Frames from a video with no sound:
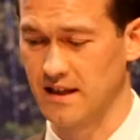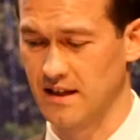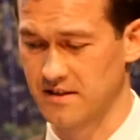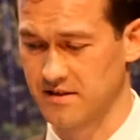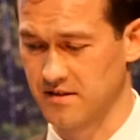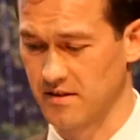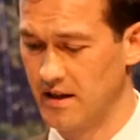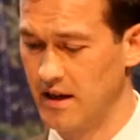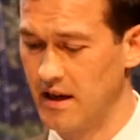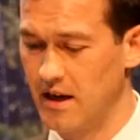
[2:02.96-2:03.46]

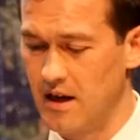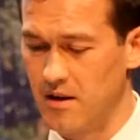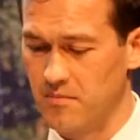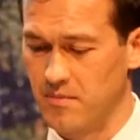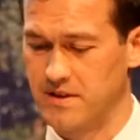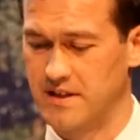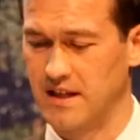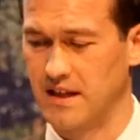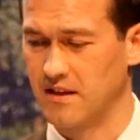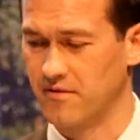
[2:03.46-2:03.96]
cells,
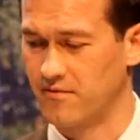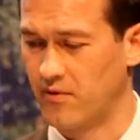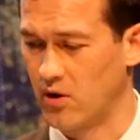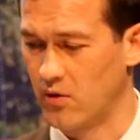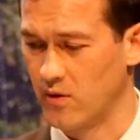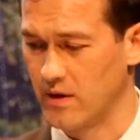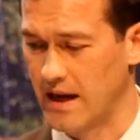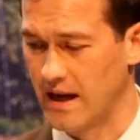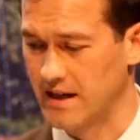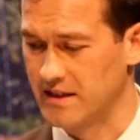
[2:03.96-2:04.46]
particularly
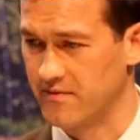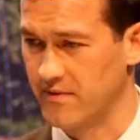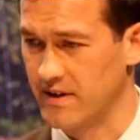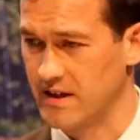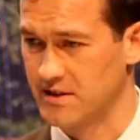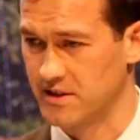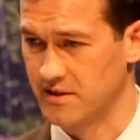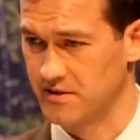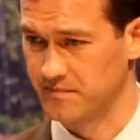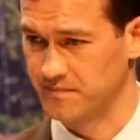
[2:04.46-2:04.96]
following
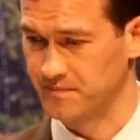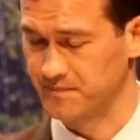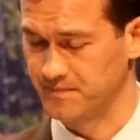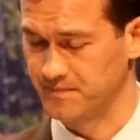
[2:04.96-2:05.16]
activation.